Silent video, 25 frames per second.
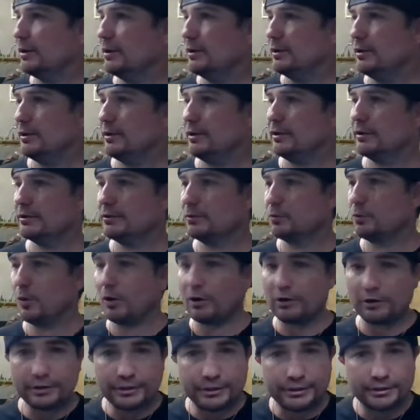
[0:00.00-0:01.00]
and
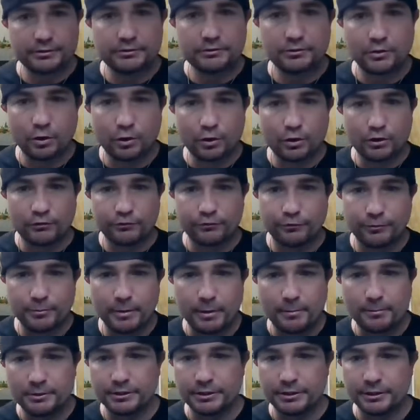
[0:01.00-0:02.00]
working hard for my
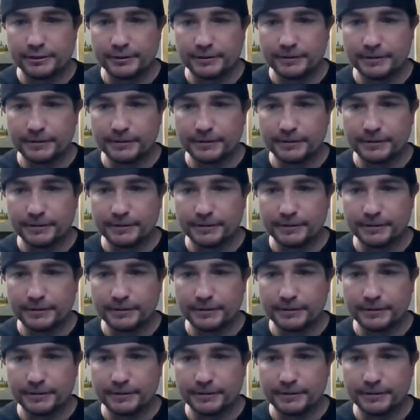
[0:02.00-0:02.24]
money.